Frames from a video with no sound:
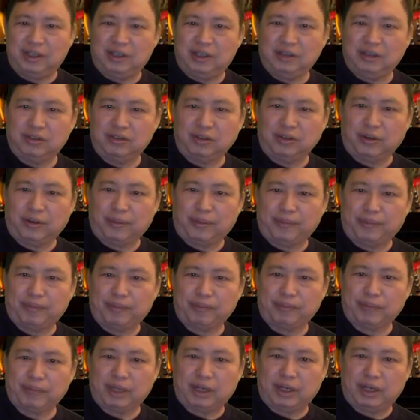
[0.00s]
So,
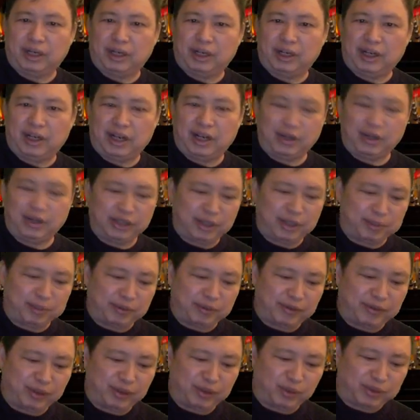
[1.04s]
how can I
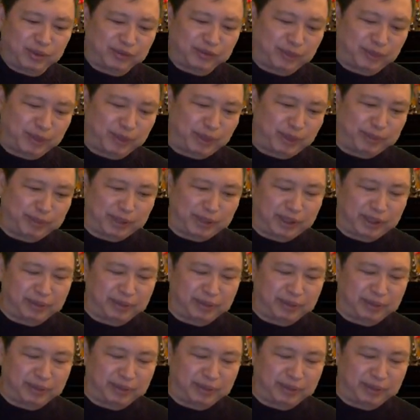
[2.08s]
prevent what from happening?